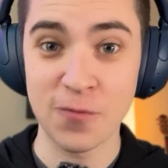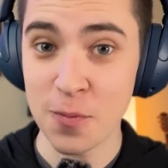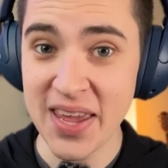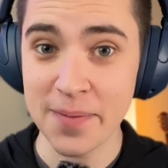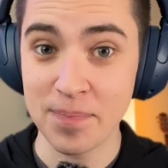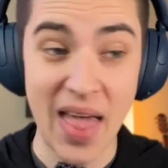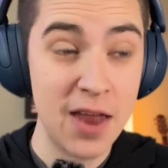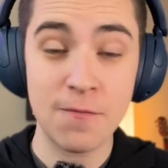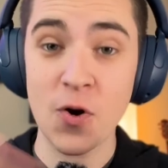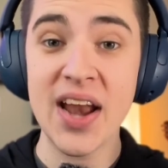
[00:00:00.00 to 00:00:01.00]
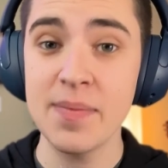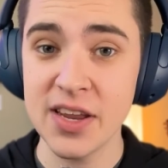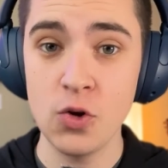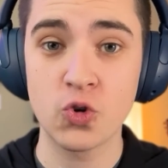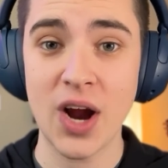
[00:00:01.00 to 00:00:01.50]
for me and for
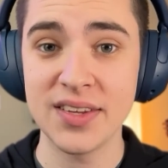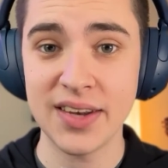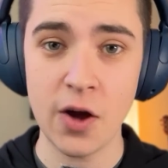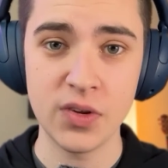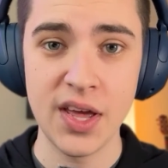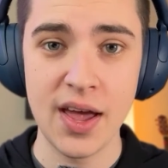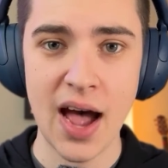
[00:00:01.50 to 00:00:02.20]
anybody who tries it out.